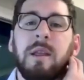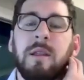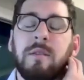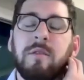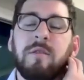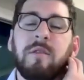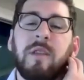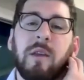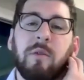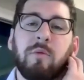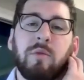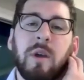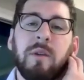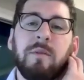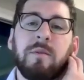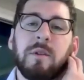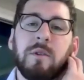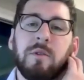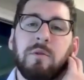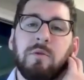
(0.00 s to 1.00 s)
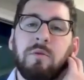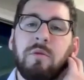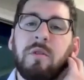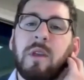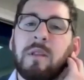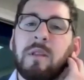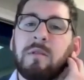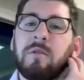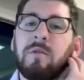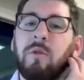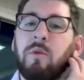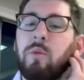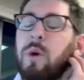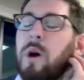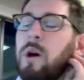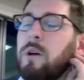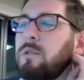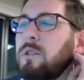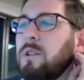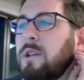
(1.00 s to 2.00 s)
state revenues. And so
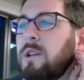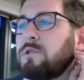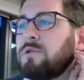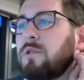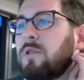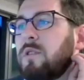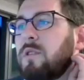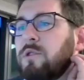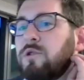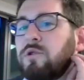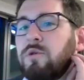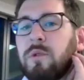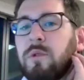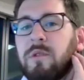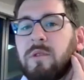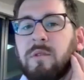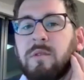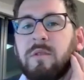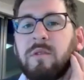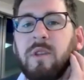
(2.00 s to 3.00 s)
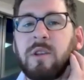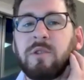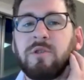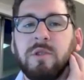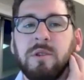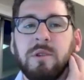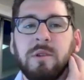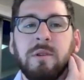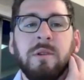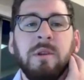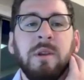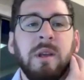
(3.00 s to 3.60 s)
while the legislature was in session,